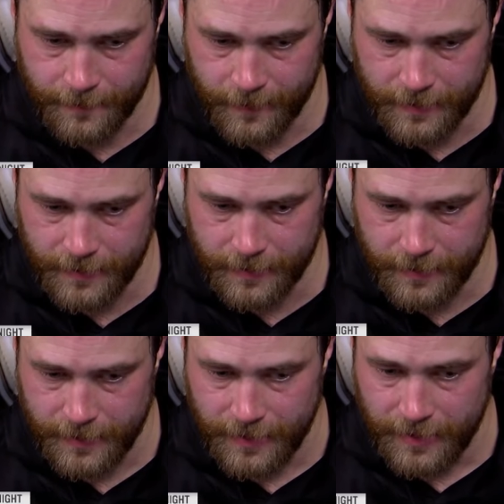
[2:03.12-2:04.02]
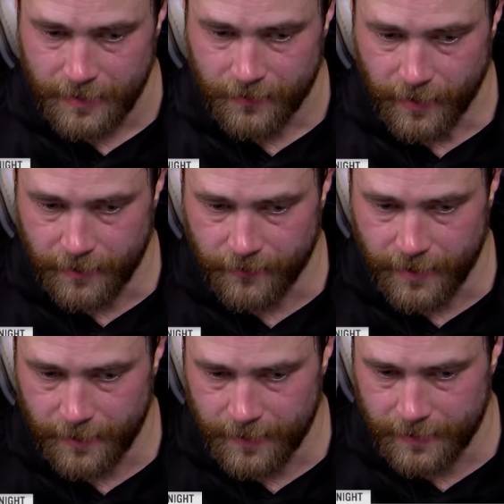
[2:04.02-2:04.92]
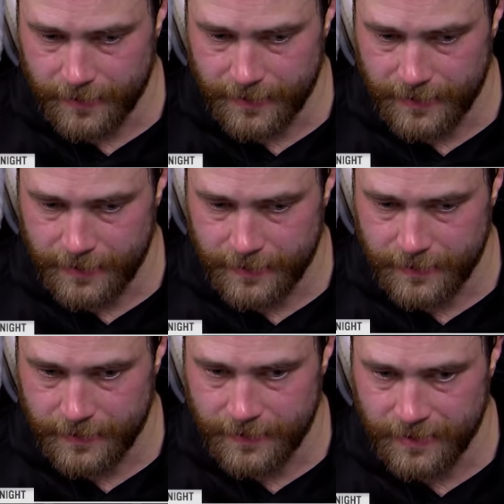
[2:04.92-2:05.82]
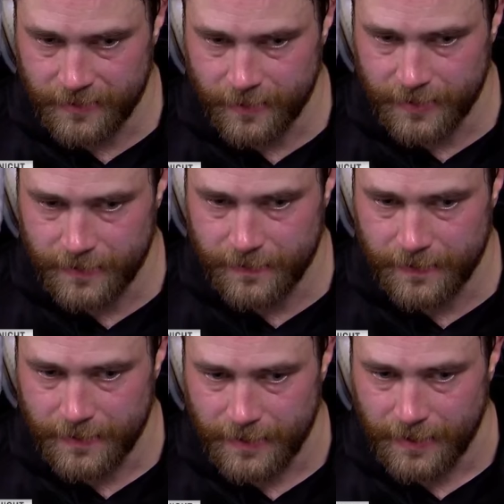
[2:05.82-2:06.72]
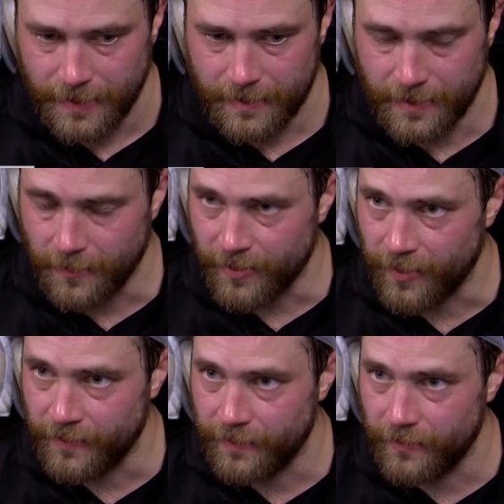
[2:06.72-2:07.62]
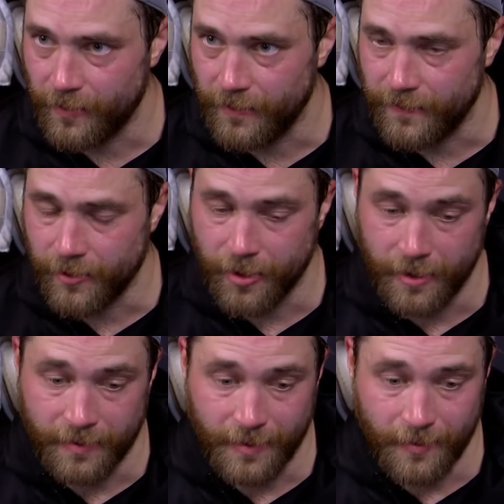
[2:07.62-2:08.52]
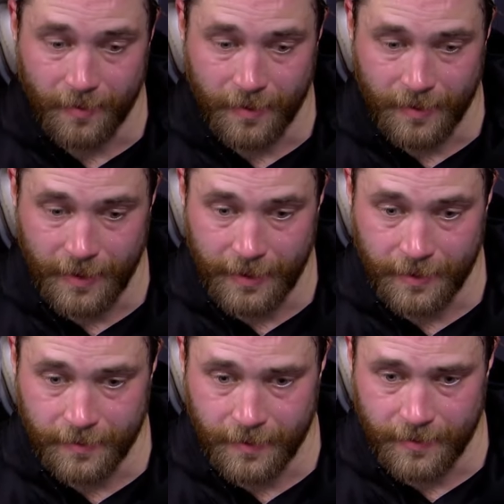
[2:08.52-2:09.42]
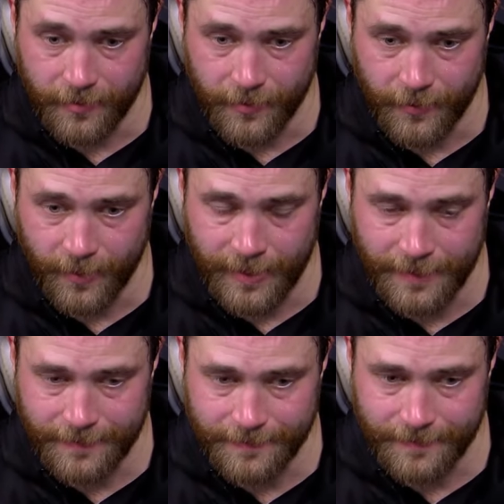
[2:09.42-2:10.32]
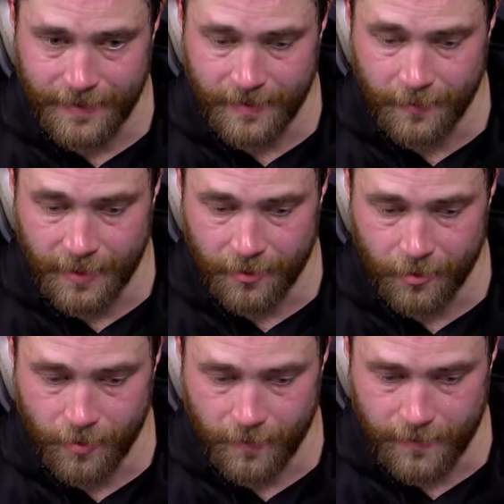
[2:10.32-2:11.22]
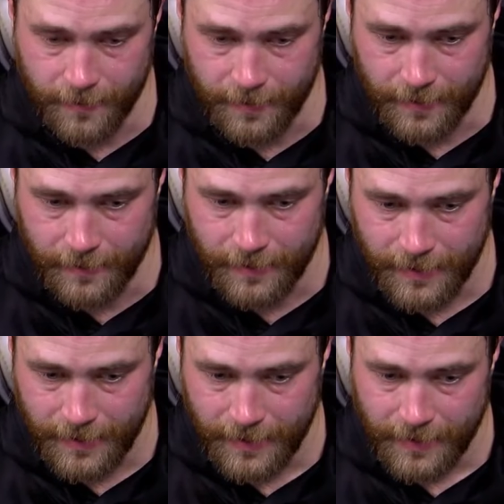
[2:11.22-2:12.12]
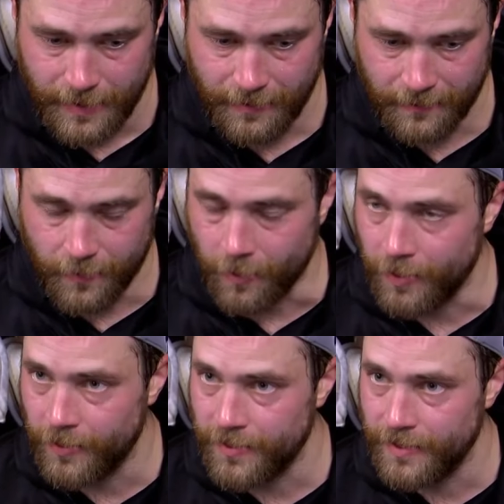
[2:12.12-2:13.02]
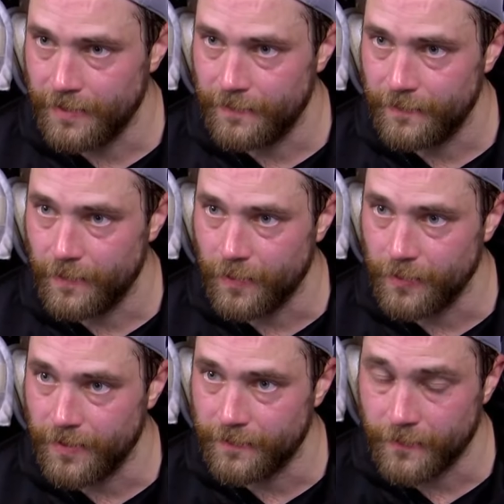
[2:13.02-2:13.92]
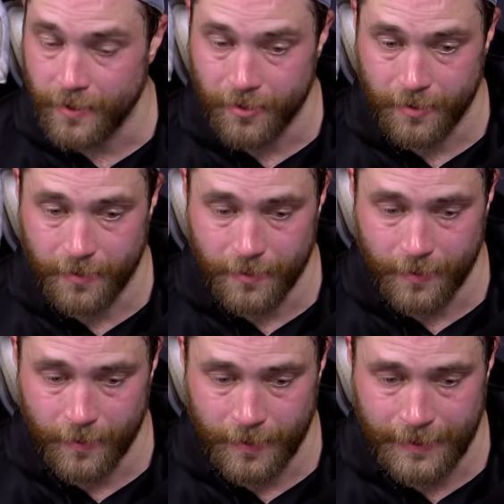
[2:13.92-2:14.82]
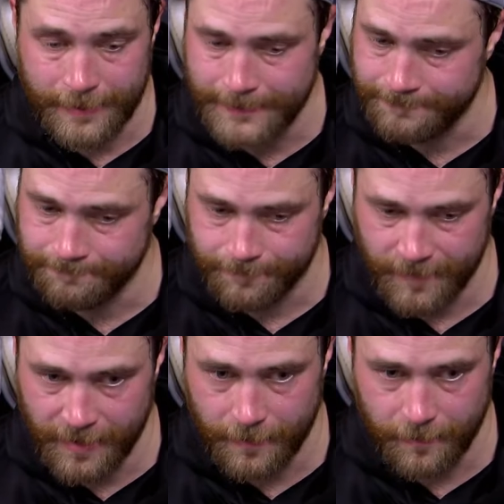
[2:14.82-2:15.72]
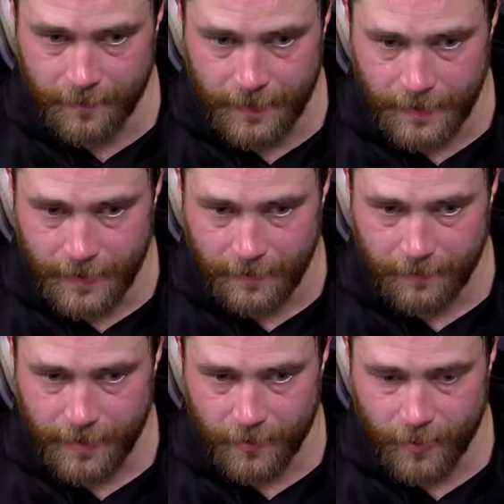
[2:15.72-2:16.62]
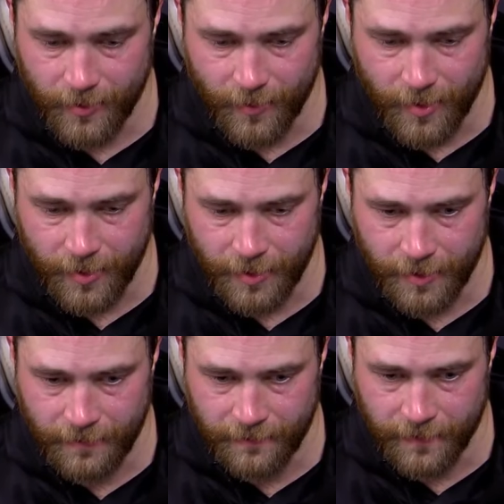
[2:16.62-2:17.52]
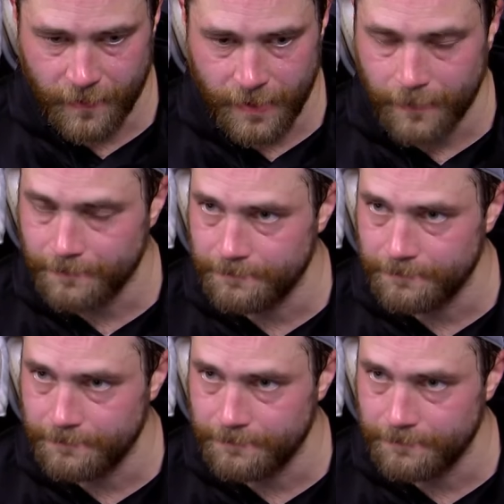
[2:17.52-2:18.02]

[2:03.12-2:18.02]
we tried, but, you know, we second period, 25 shot attempts, only 8 hit the net. So that's a big issue, obviously, and give up 4 goals and 4 goals off the rush. So, yeah. Back to work tomorrow and figure it out.